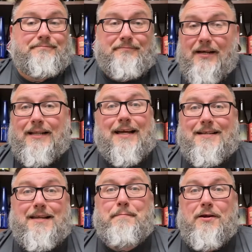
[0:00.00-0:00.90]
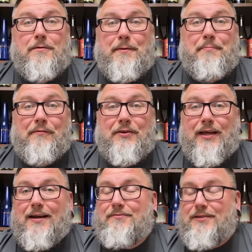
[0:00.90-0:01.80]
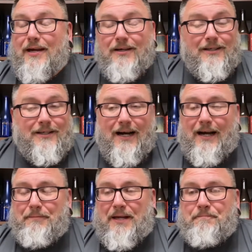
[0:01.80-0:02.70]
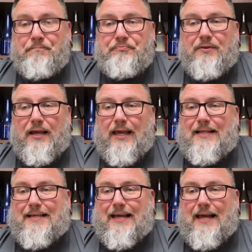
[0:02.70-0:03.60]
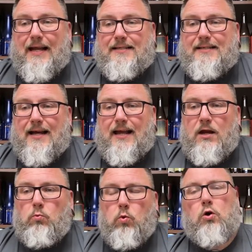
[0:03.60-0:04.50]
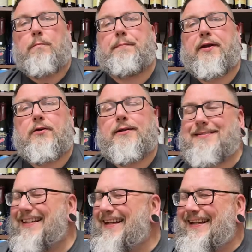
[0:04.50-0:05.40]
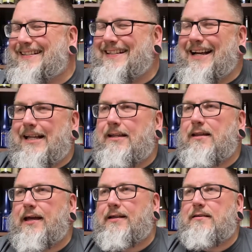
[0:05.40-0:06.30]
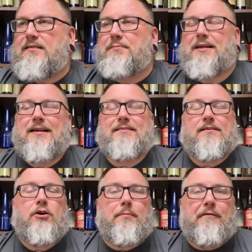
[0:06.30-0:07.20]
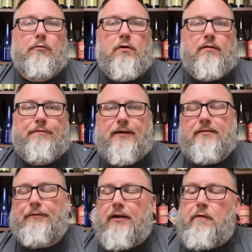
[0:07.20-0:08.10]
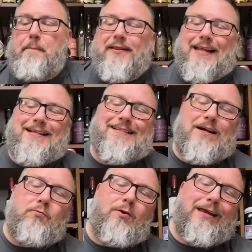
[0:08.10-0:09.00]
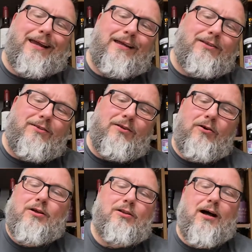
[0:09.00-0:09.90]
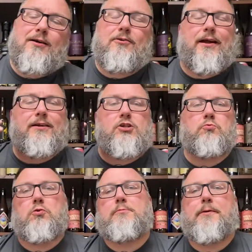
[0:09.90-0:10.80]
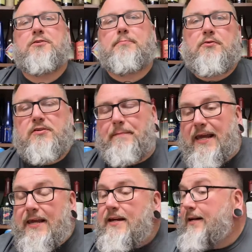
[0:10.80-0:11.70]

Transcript: fucking tasty beer, to be perfectly honest with you. I mean, it's it's not a world beater. It's it's not like something that is a two by four to the face of flavor, but that's not what a dark lager, a Schwarzbier is supposed to be.